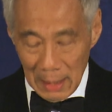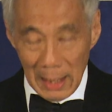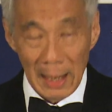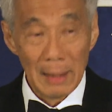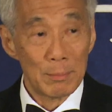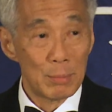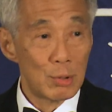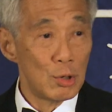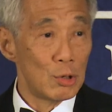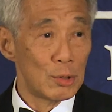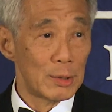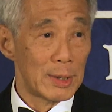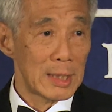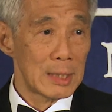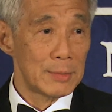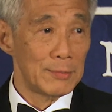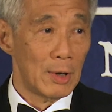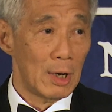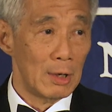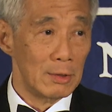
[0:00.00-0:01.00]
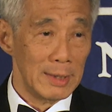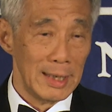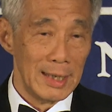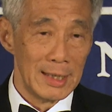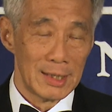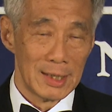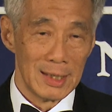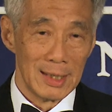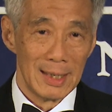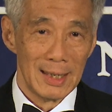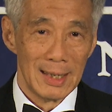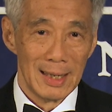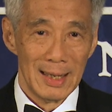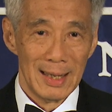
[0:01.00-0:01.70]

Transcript: and progress for our nation.